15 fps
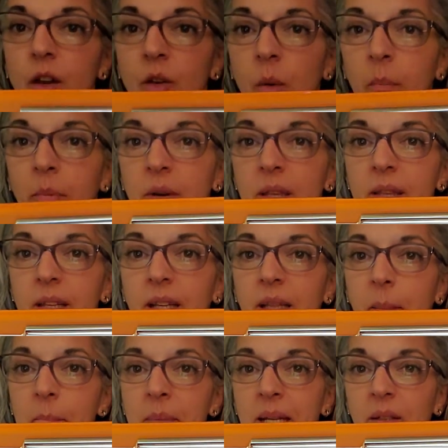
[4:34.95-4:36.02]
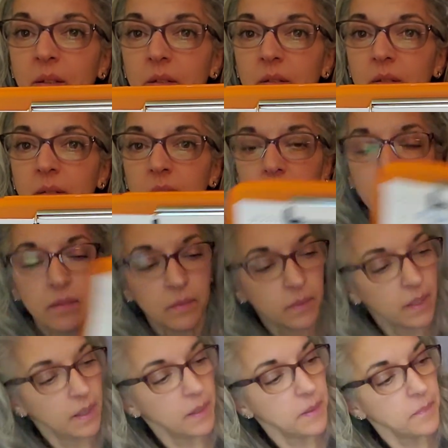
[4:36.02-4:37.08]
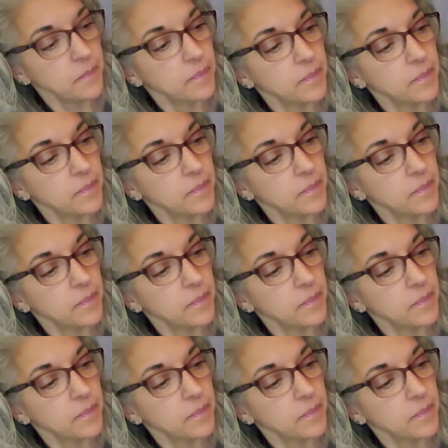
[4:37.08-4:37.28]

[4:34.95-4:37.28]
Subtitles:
your breathing at the middle, okay,